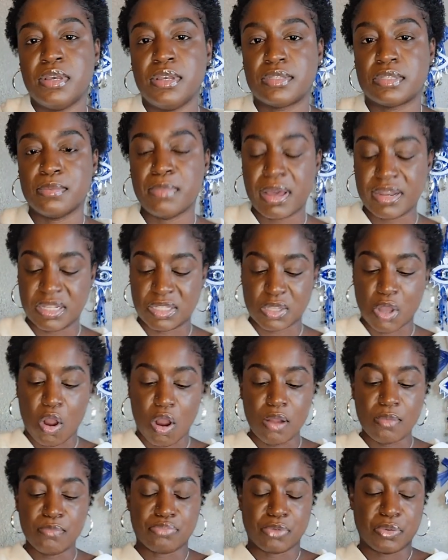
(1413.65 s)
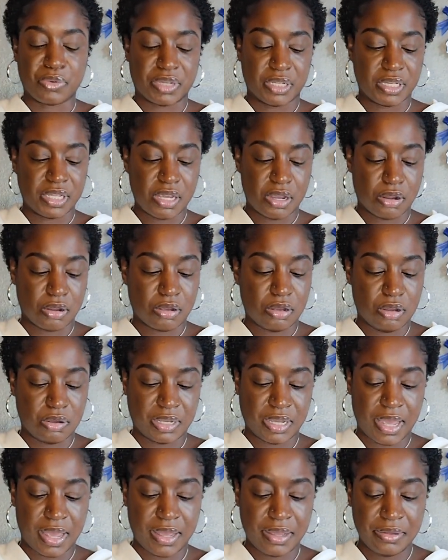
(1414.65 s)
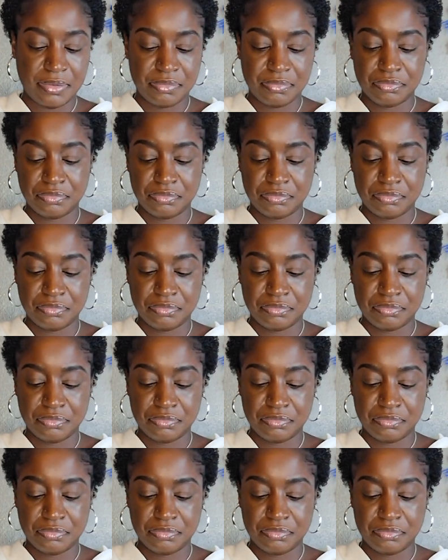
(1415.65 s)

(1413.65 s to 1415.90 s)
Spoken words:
Somebody's heartbroken here, okay?